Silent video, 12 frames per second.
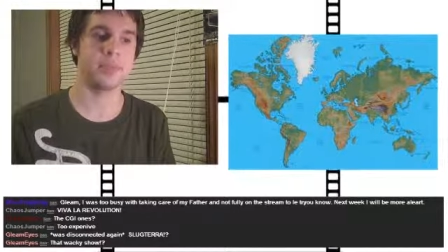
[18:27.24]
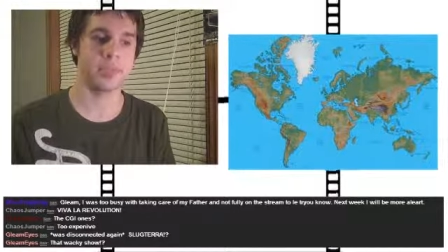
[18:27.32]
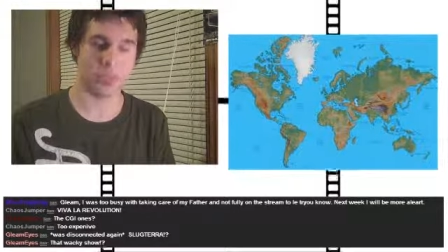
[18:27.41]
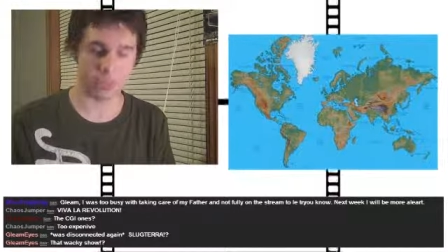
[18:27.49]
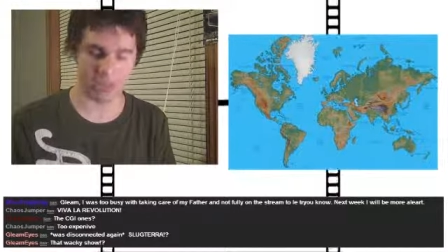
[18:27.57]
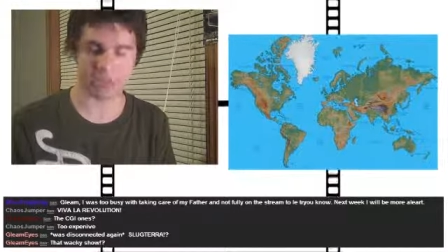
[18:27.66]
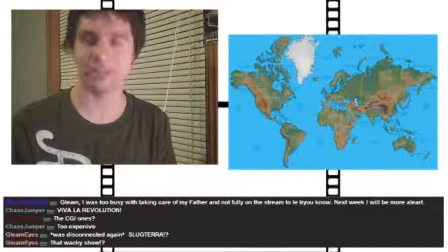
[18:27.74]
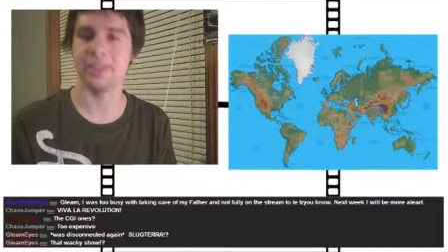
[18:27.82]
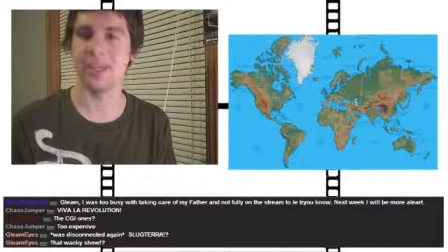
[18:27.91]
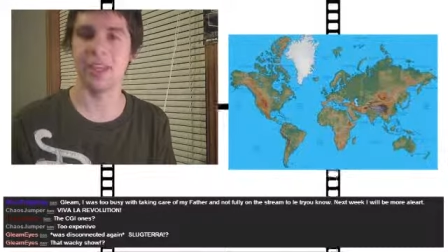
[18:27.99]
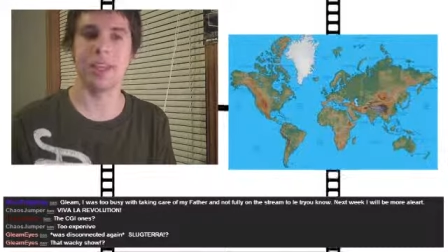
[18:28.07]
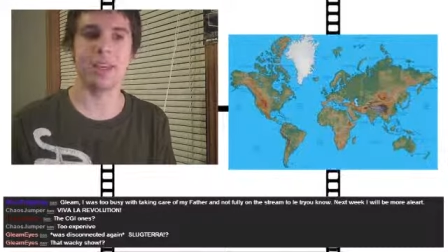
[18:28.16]
So yes,
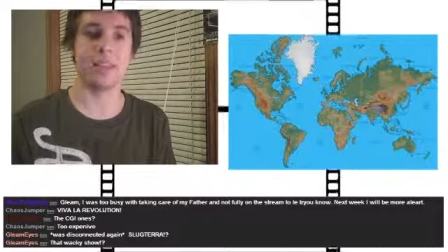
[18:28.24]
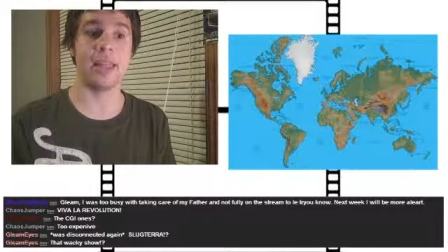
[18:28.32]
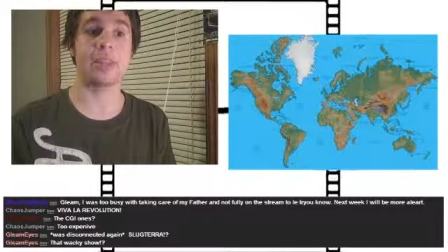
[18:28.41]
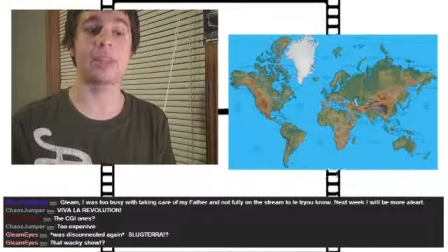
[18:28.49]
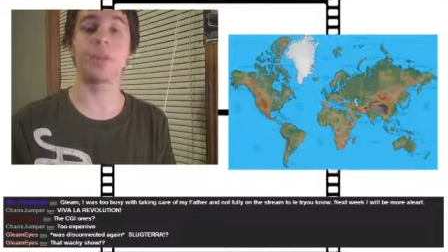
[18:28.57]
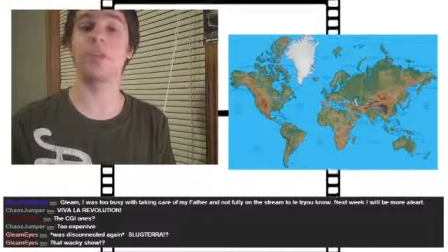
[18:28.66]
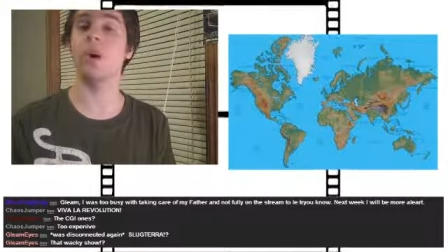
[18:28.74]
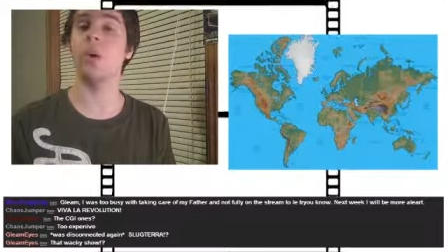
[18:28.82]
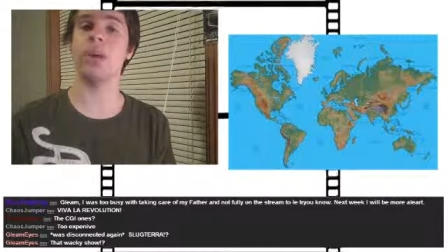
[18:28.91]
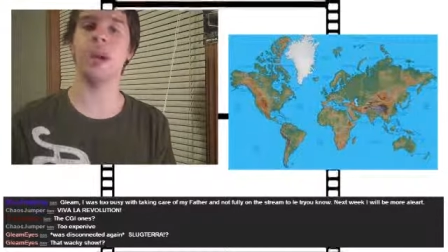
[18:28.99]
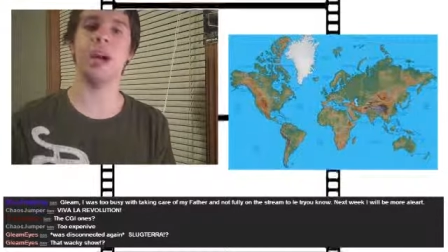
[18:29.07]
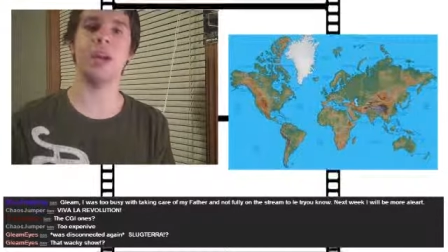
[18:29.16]
that's what's
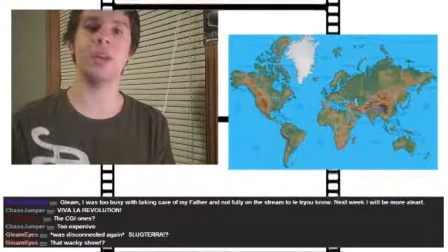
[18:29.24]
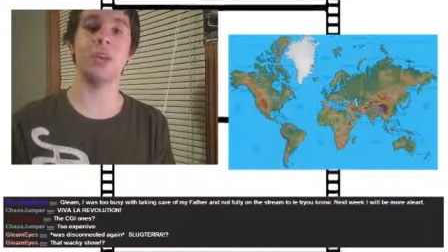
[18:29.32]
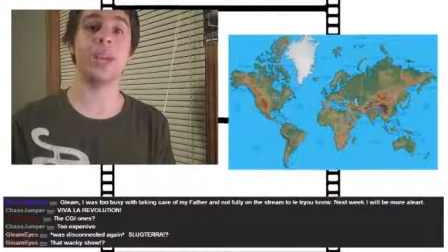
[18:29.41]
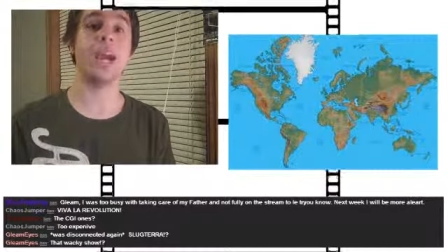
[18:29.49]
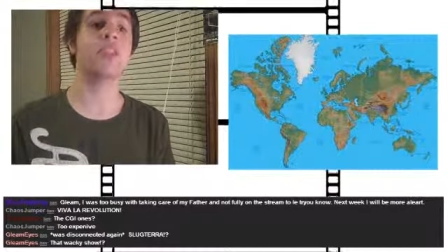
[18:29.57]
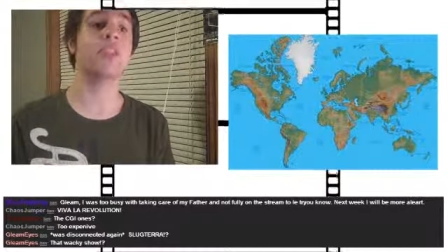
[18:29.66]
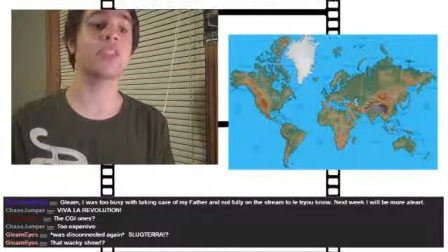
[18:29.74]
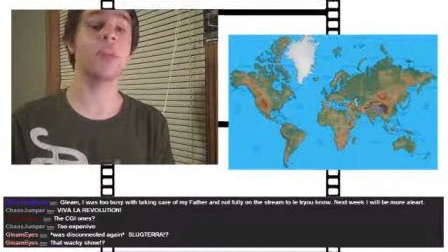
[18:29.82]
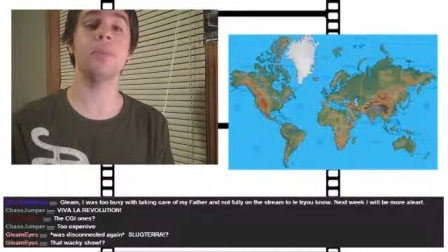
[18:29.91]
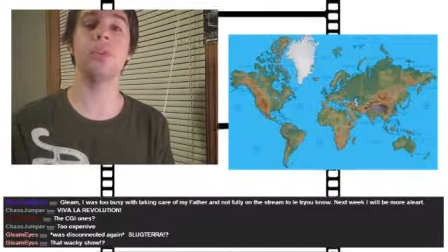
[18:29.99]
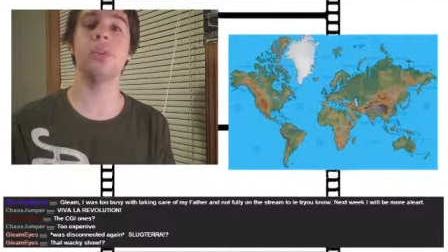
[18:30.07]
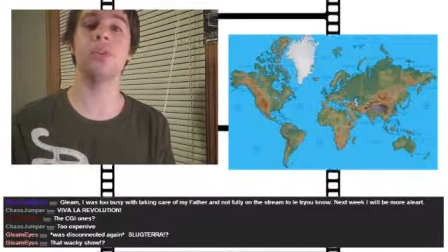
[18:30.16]
going on. We have
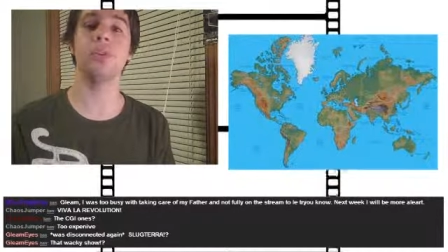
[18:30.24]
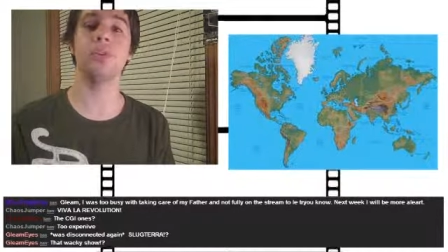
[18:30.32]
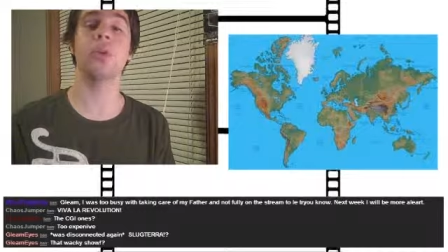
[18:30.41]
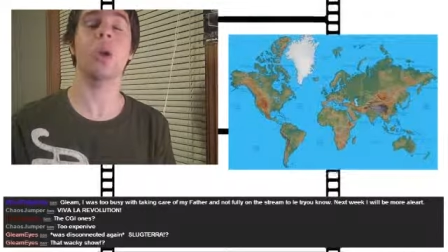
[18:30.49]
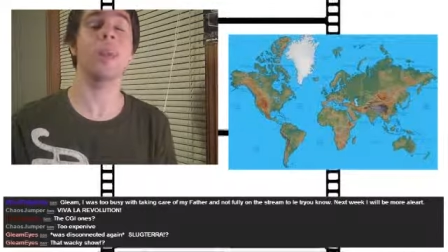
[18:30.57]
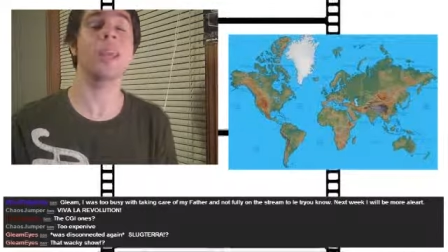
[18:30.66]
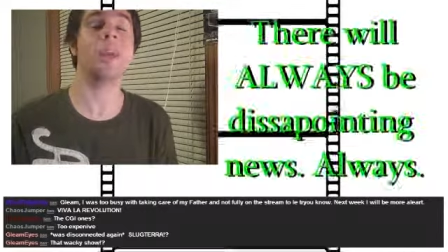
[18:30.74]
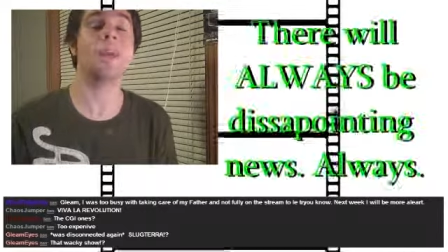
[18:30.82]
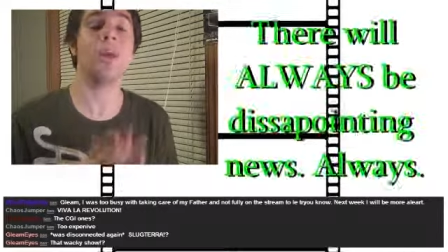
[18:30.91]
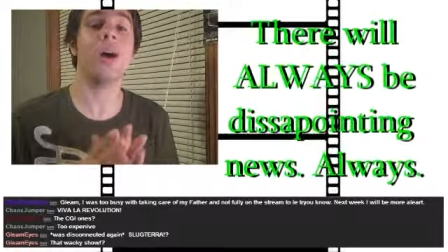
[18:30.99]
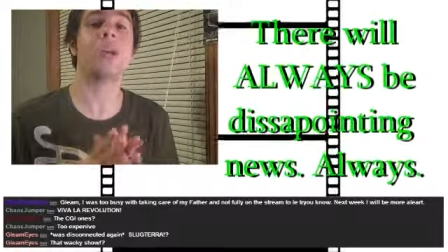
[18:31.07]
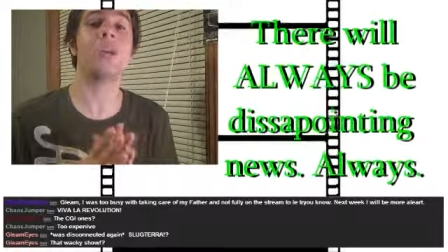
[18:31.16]
some good news. We are making
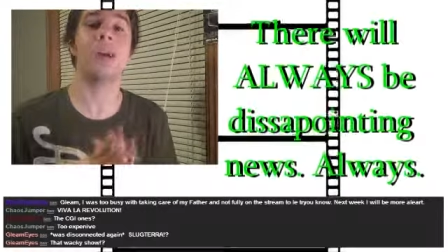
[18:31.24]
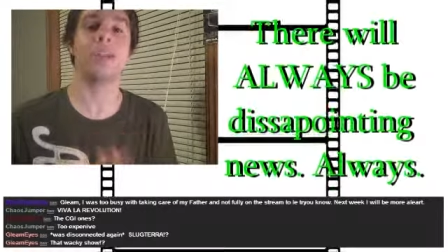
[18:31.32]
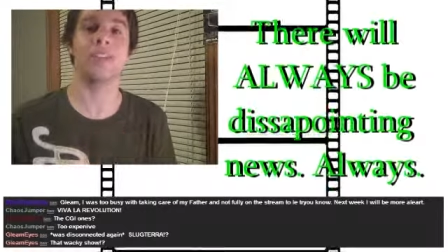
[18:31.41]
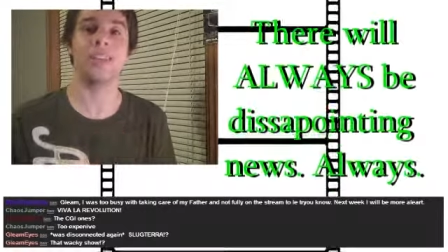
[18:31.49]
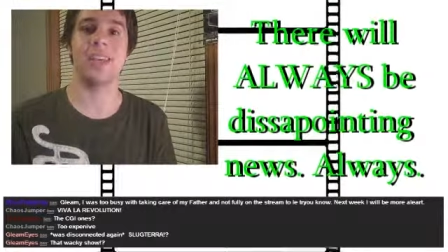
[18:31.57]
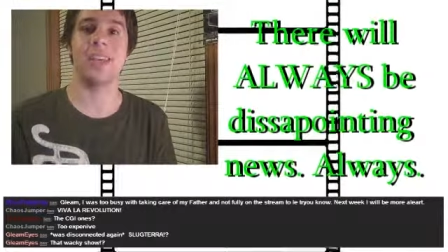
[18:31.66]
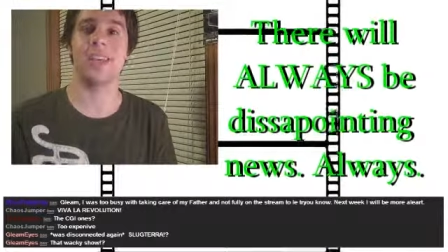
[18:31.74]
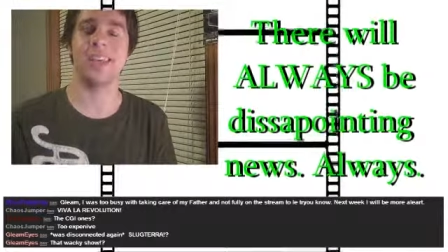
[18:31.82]
progress.